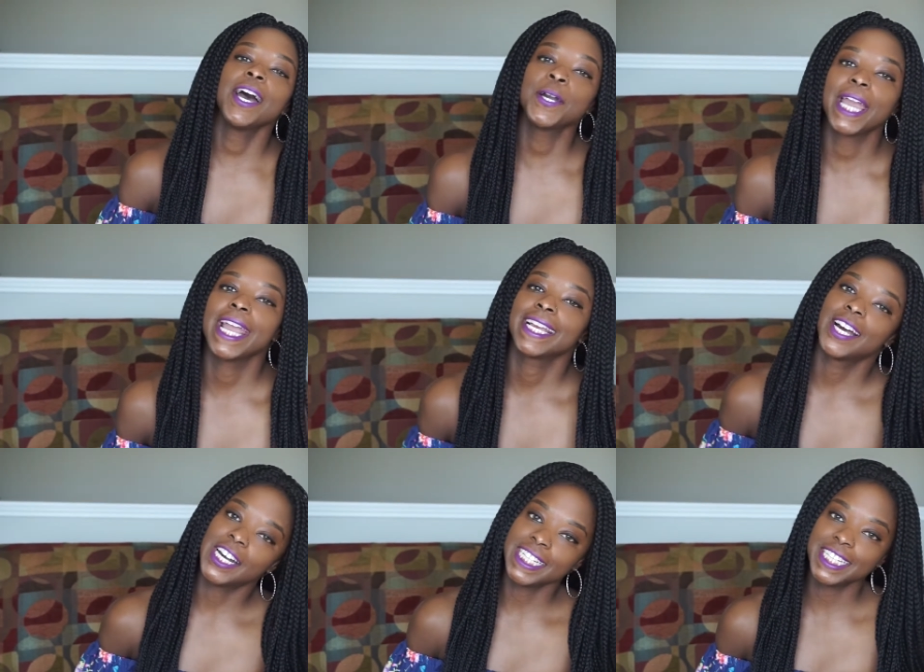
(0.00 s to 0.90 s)
Okay,
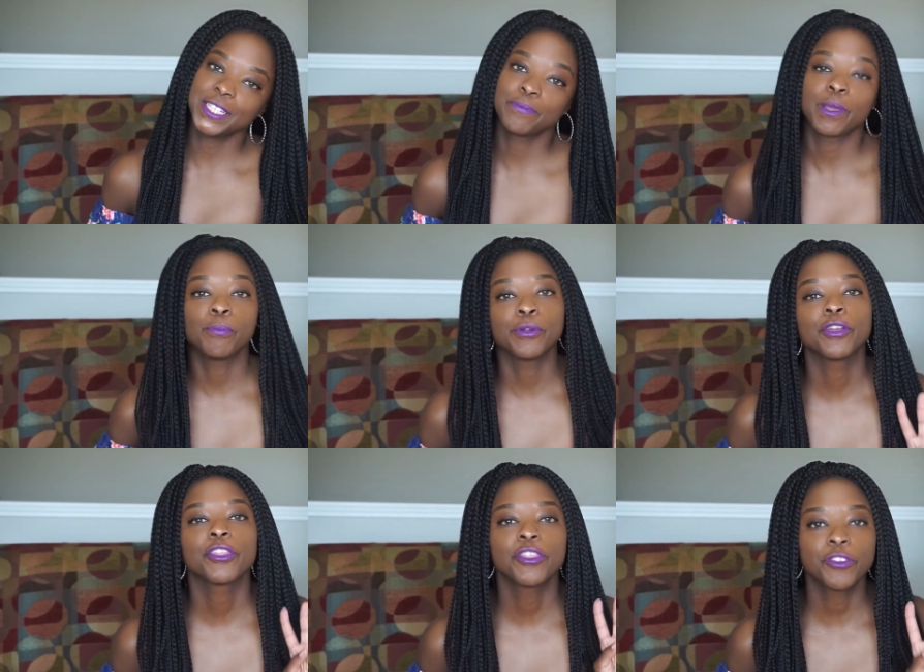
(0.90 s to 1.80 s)
on to tip number
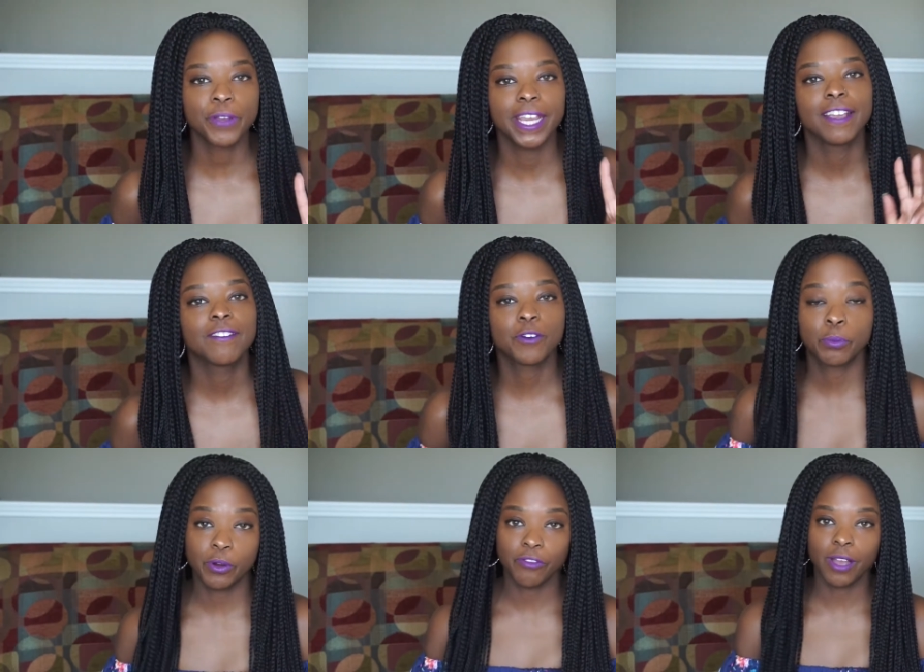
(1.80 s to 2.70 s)
three for
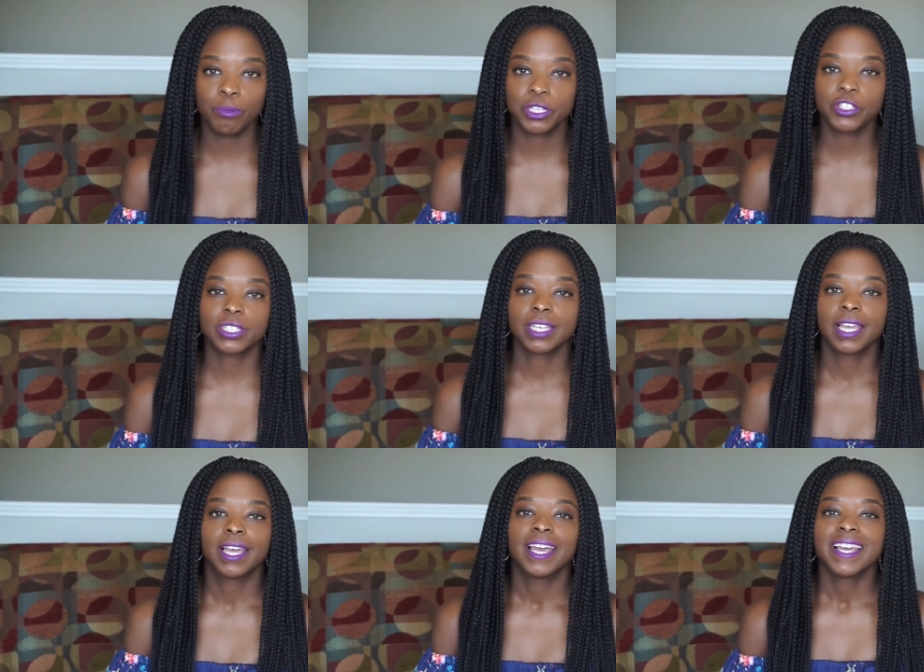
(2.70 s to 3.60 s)
profile pictures
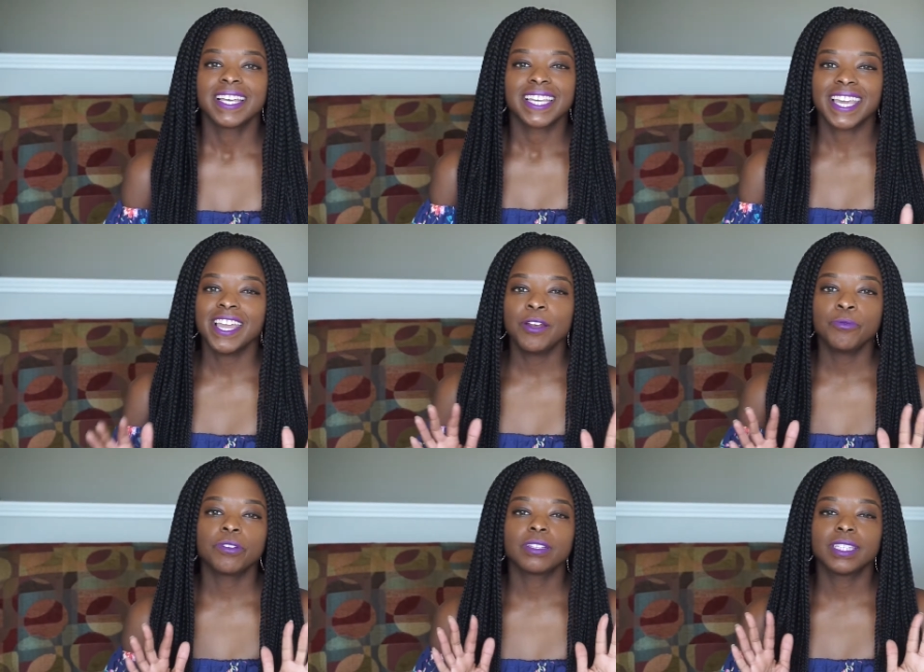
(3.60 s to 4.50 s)

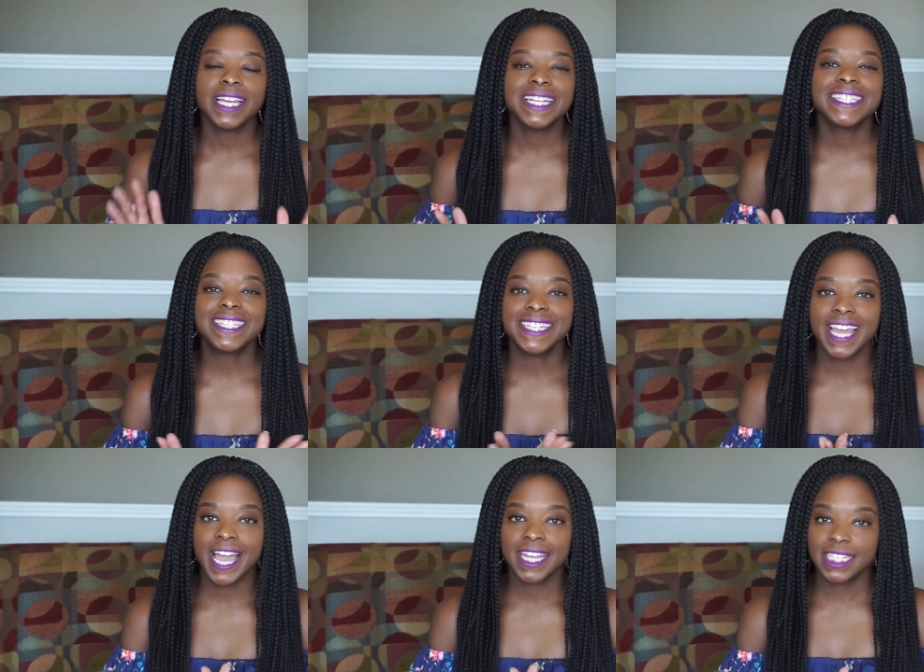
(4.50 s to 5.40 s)
can let's
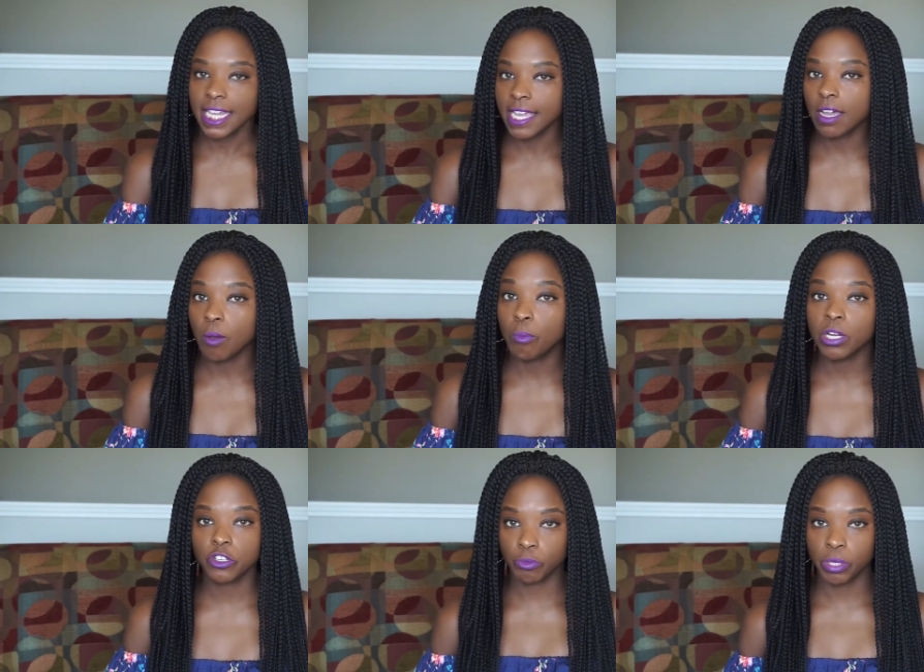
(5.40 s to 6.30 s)
not take a
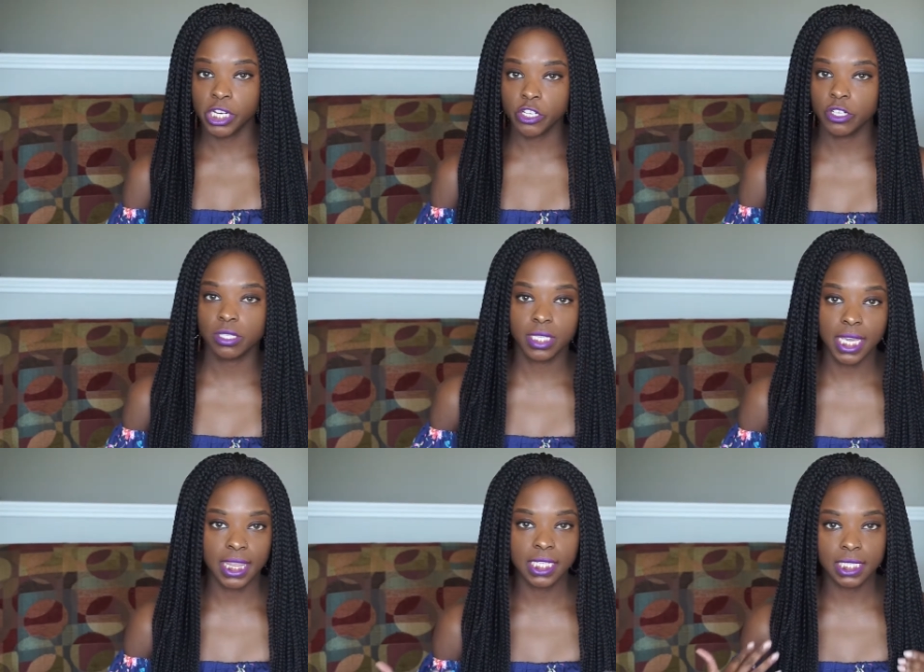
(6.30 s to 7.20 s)
bunch of pictures
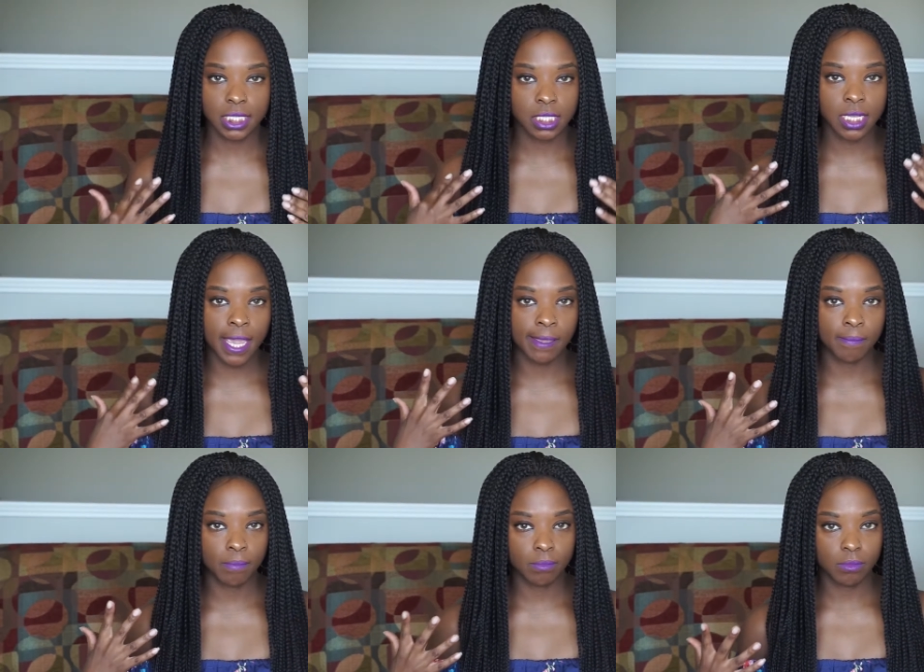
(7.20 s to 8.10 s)
in the
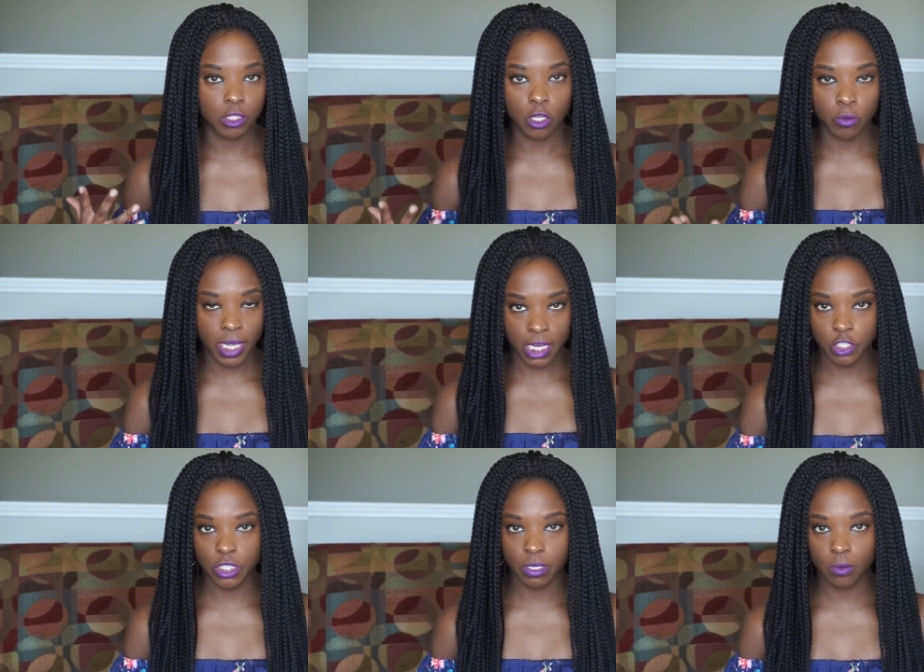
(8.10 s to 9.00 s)
same
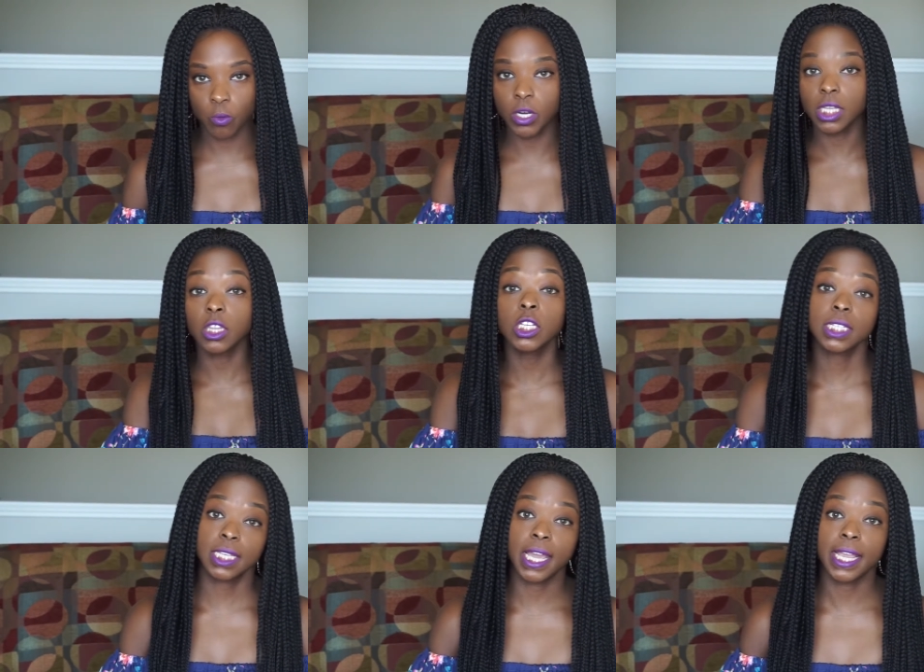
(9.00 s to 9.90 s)
location where it
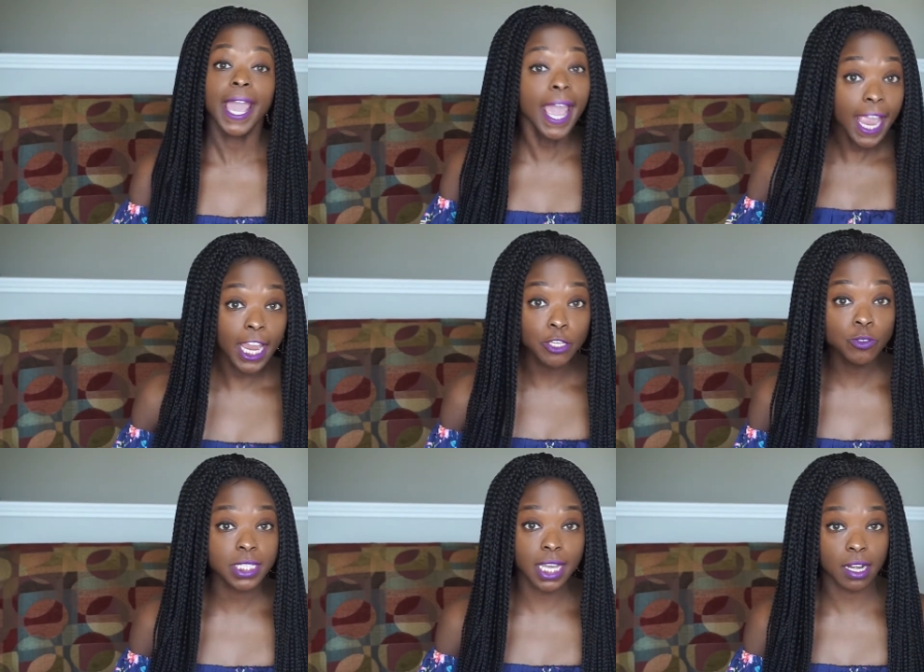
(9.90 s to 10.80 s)
looks like hey you
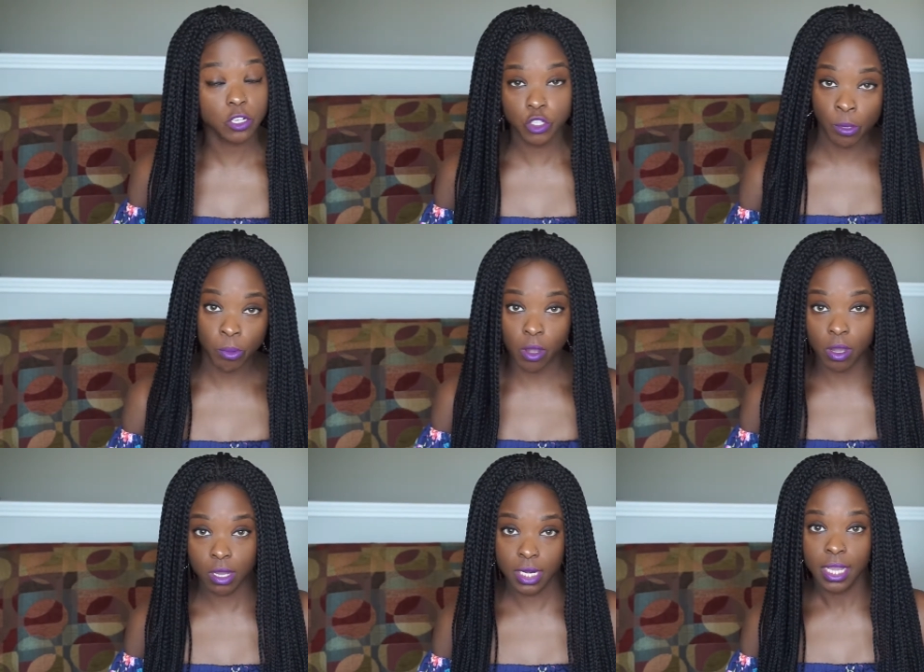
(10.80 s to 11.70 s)
decided to jump
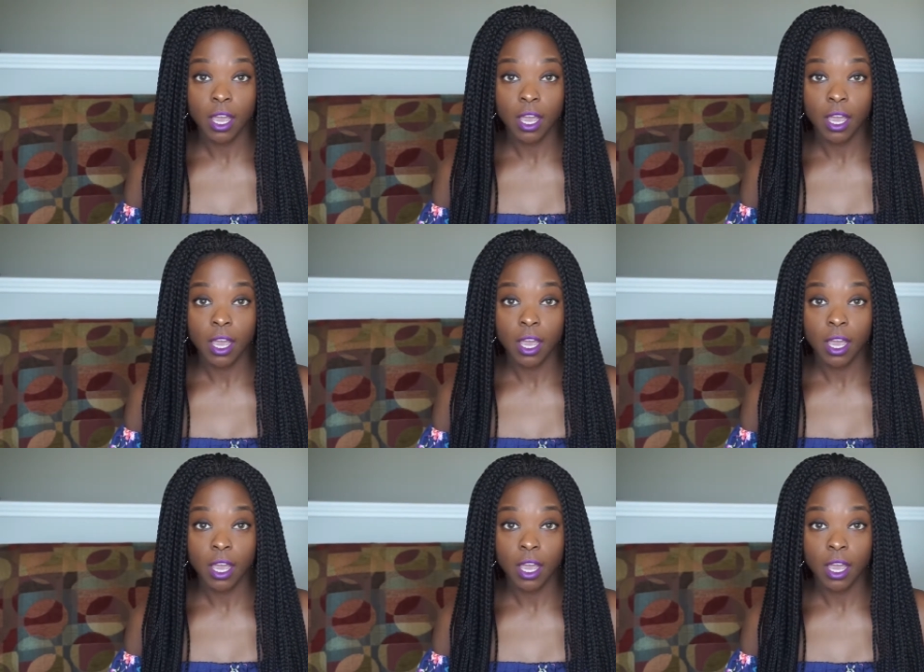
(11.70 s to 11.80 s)
on